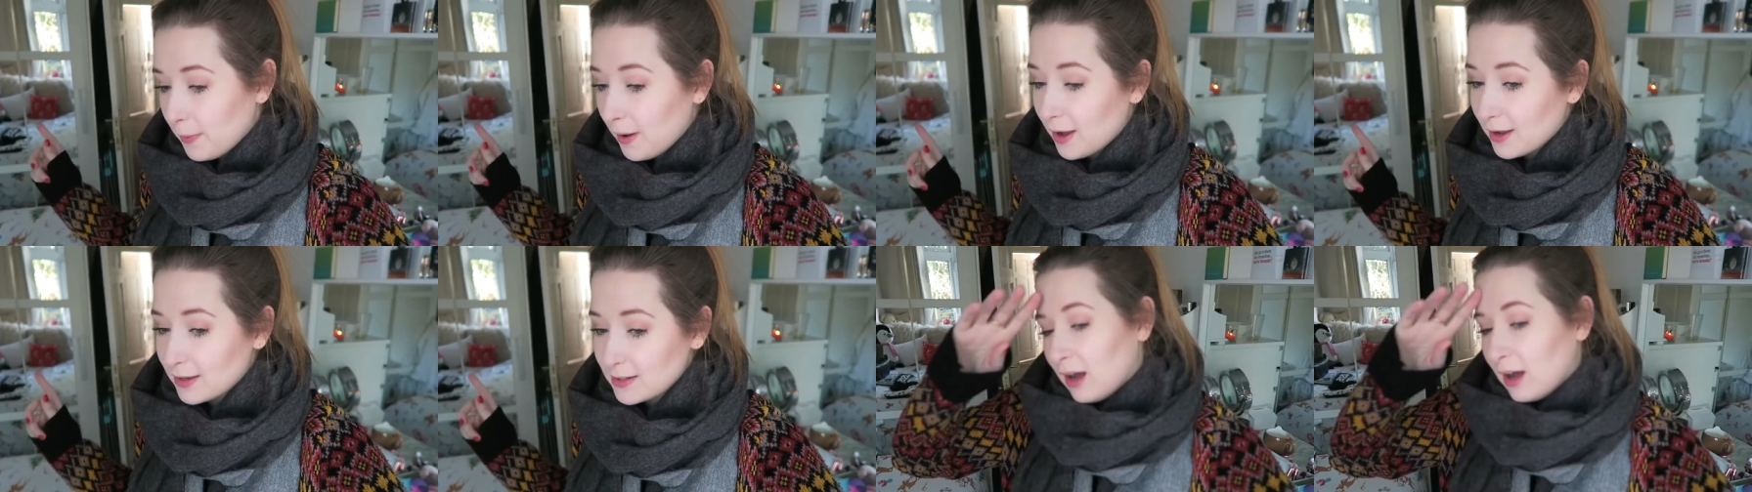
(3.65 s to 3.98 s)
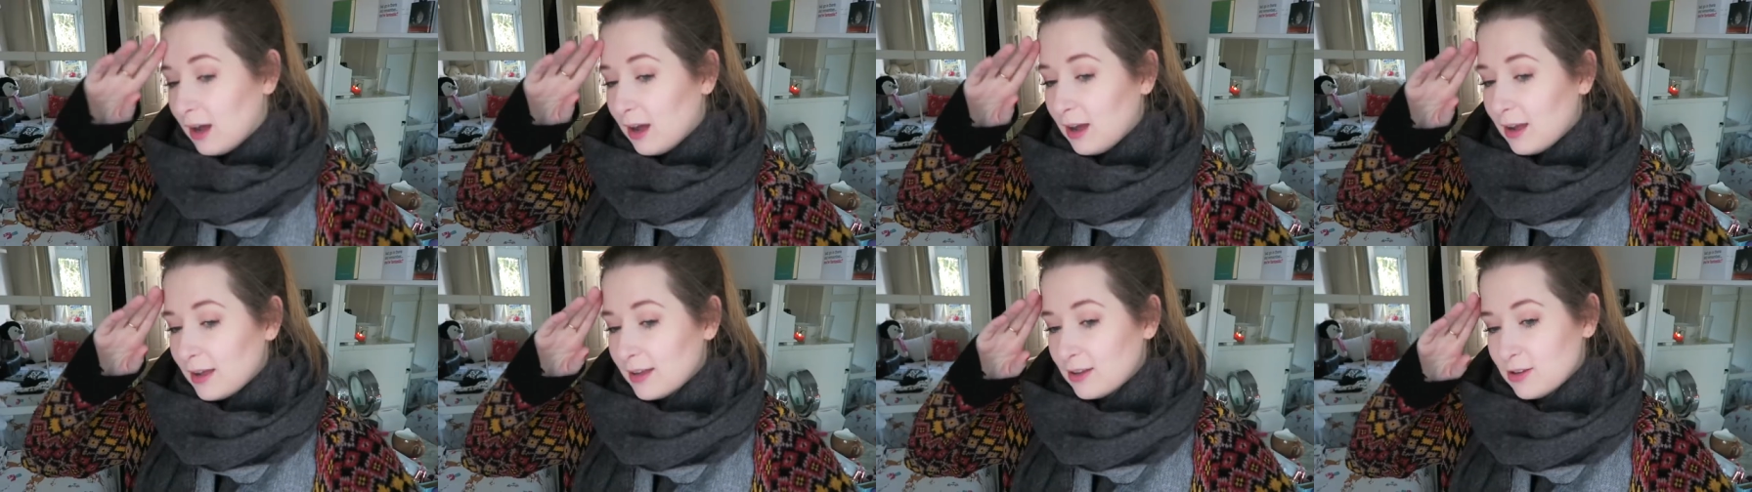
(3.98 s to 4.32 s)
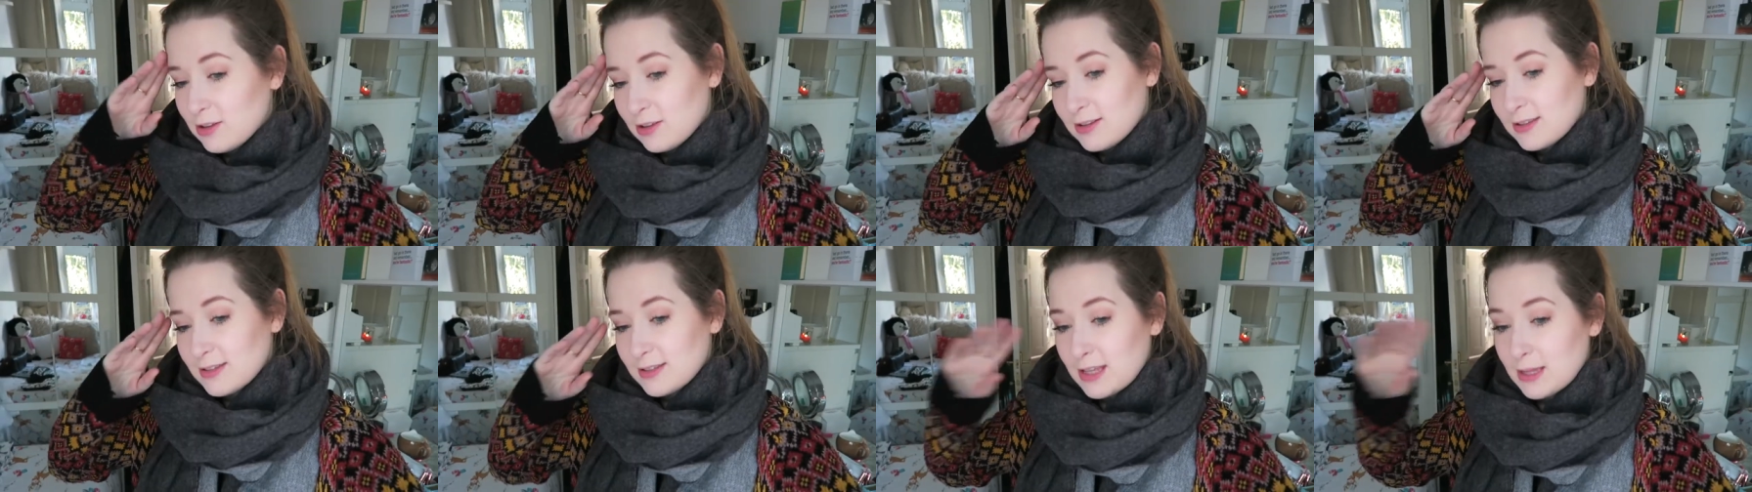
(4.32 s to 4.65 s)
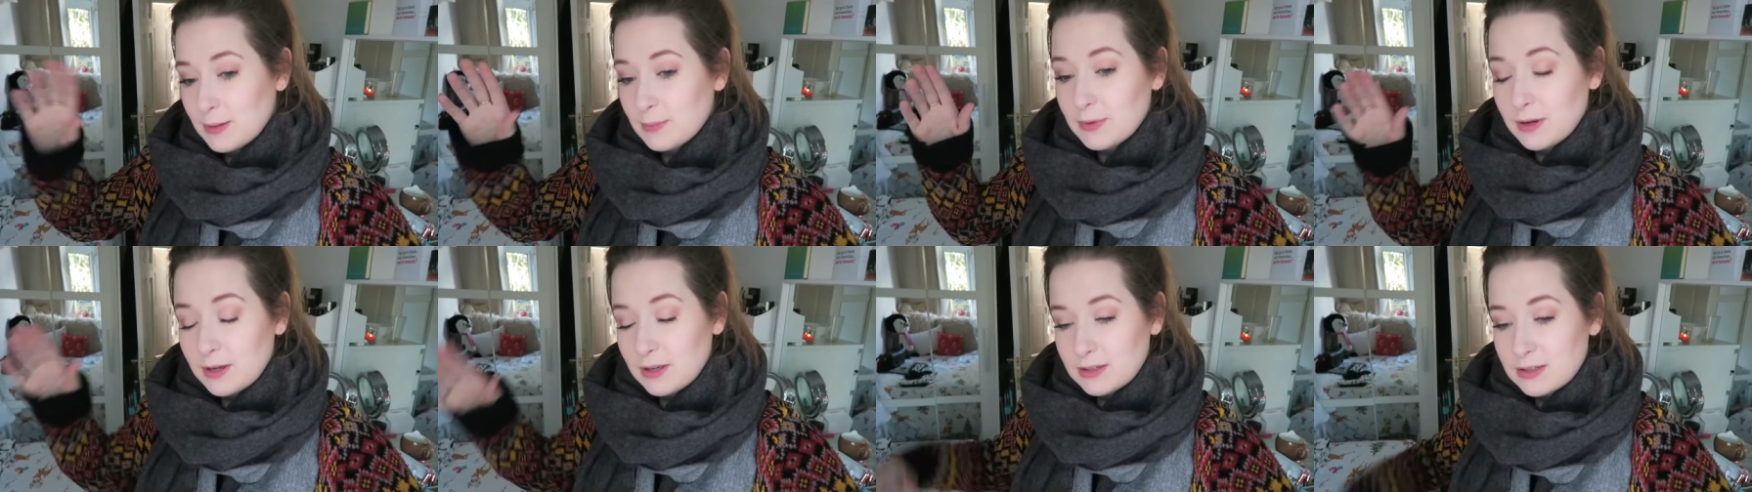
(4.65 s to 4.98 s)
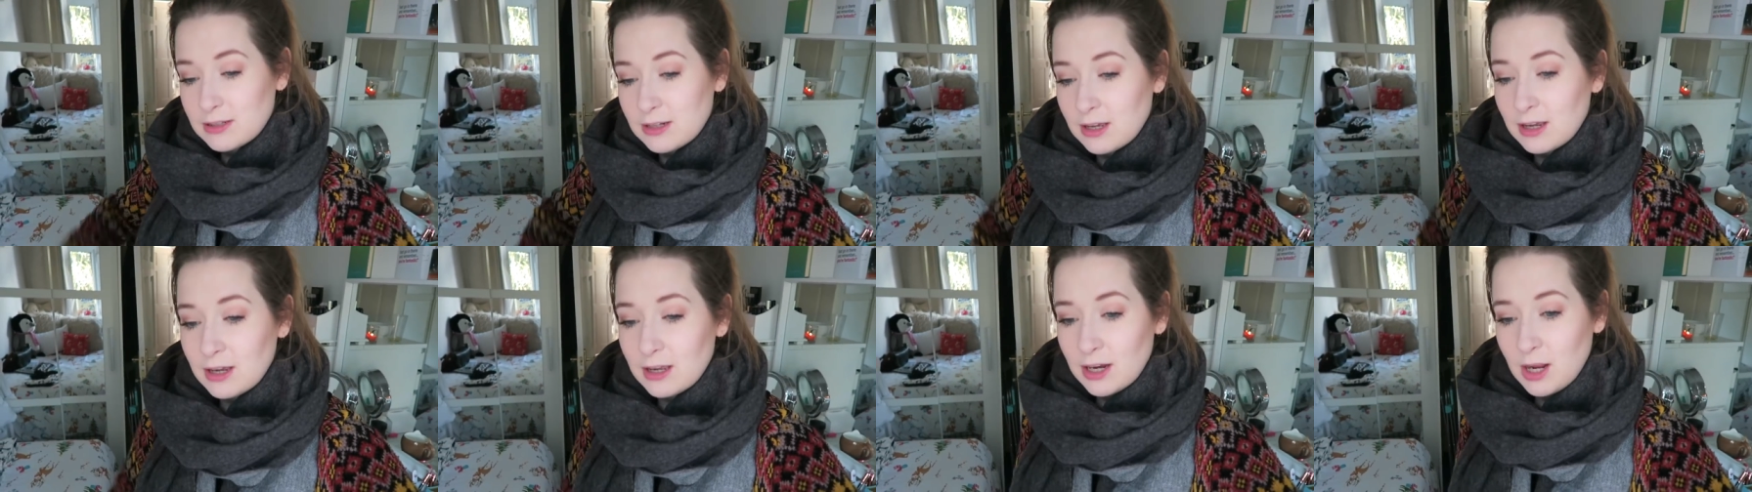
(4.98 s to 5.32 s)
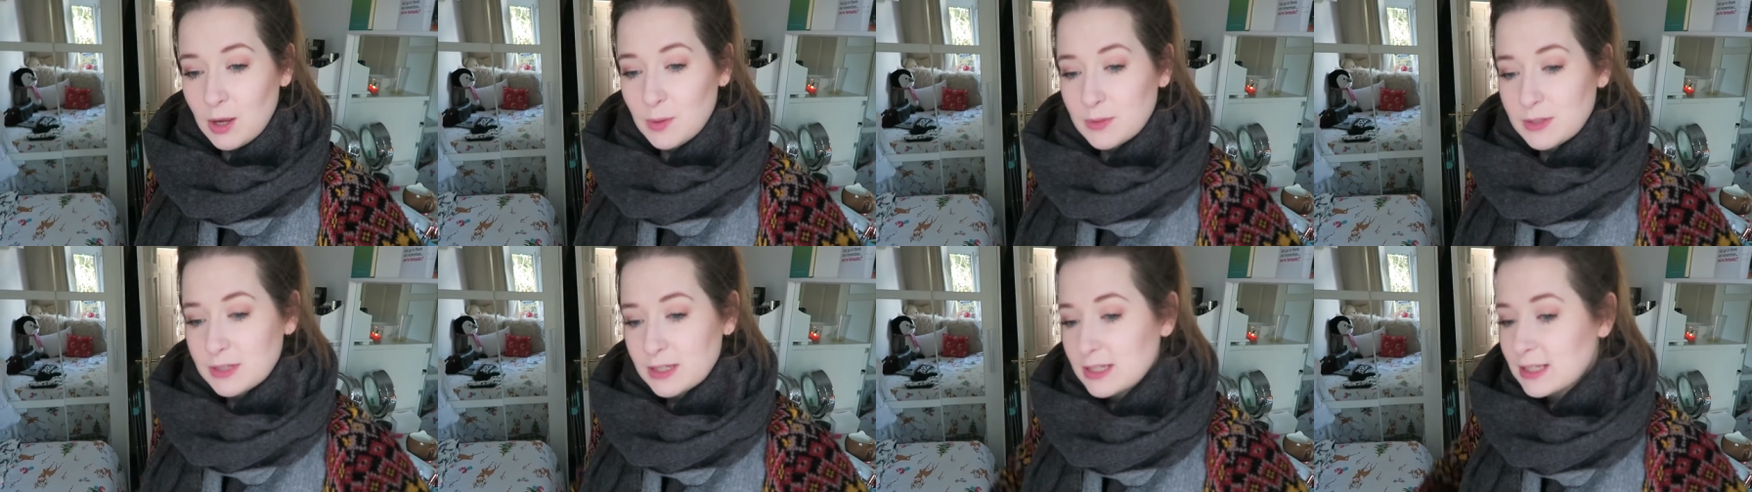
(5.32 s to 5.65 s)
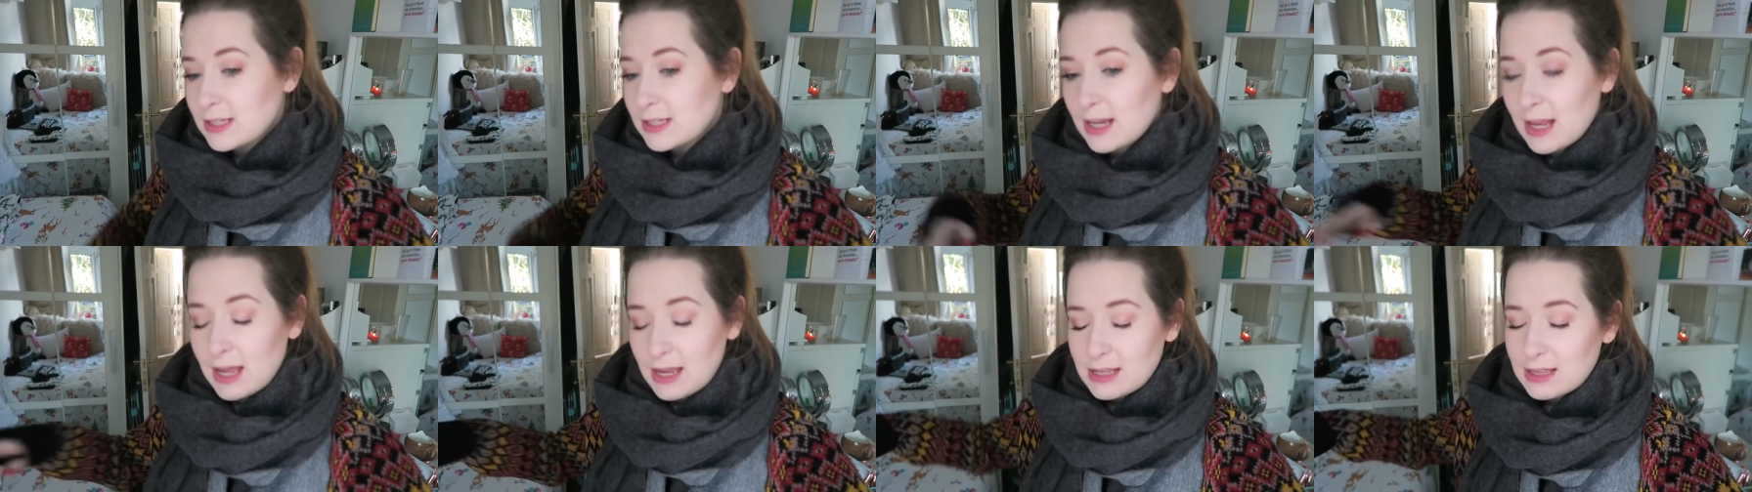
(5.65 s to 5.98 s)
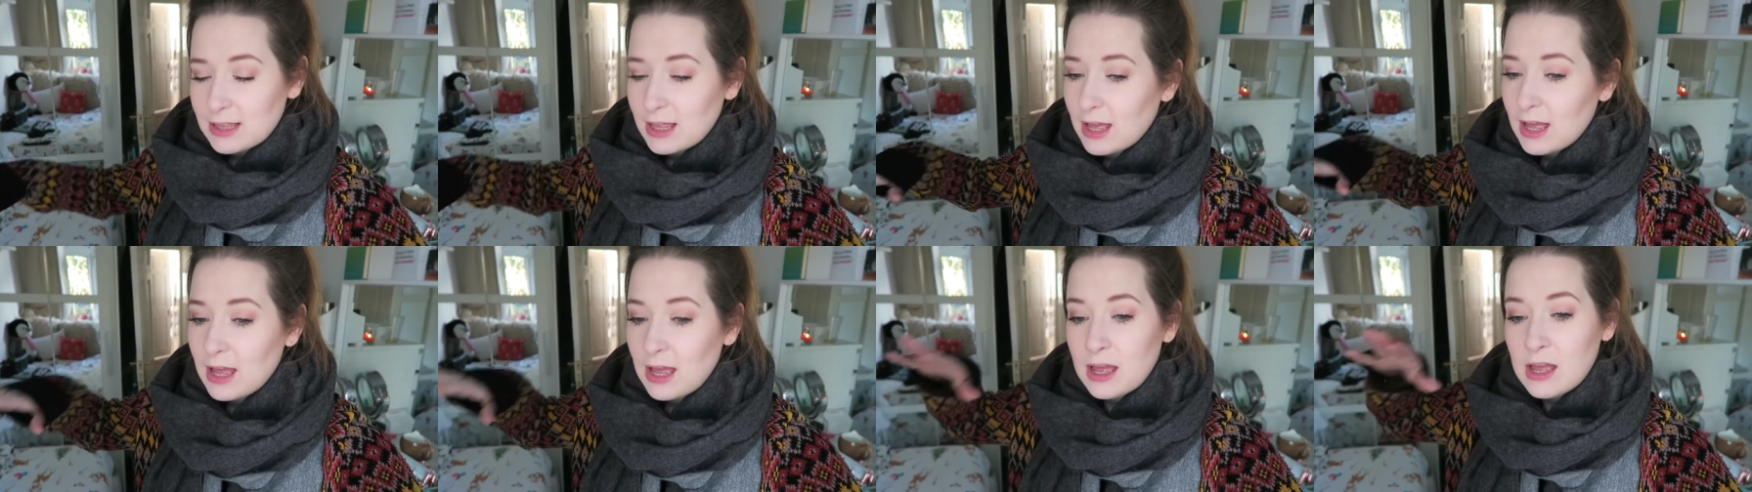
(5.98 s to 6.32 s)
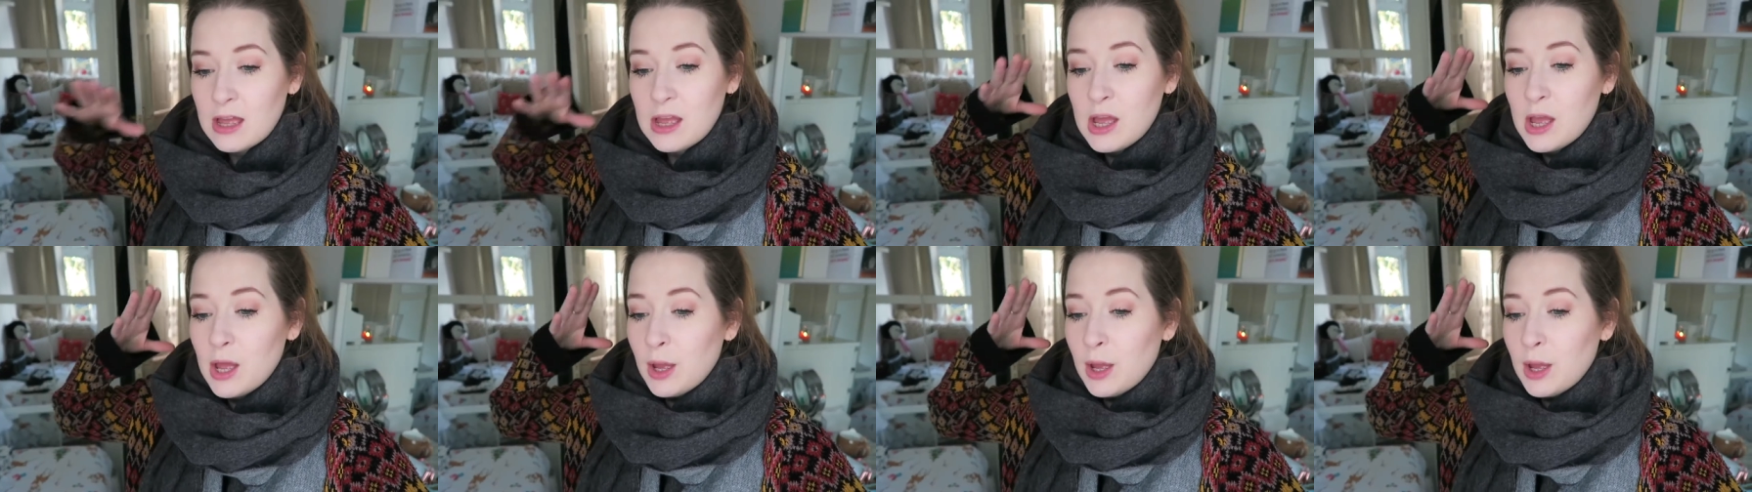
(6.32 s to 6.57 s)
But I couldn't sleep last night and I was just laying there